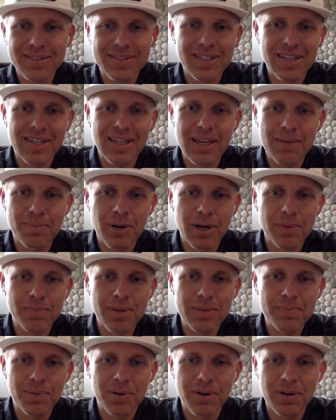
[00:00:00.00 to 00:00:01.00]
to keep our
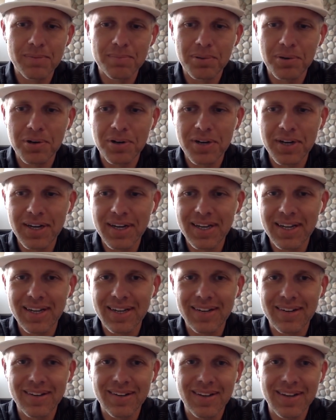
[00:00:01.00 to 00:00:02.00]
people employed
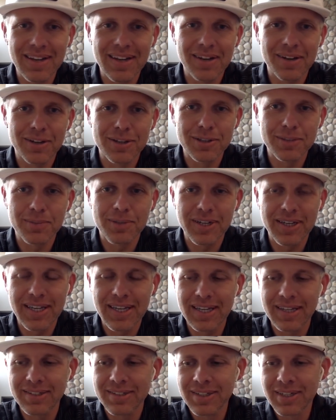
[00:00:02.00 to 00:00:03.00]
and, and
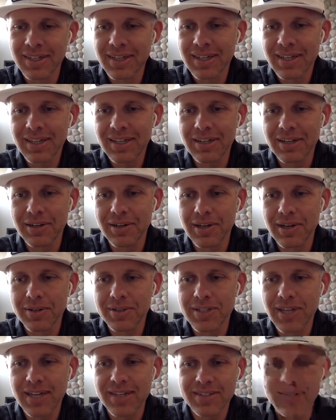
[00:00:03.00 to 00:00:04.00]
ultimately, you know, go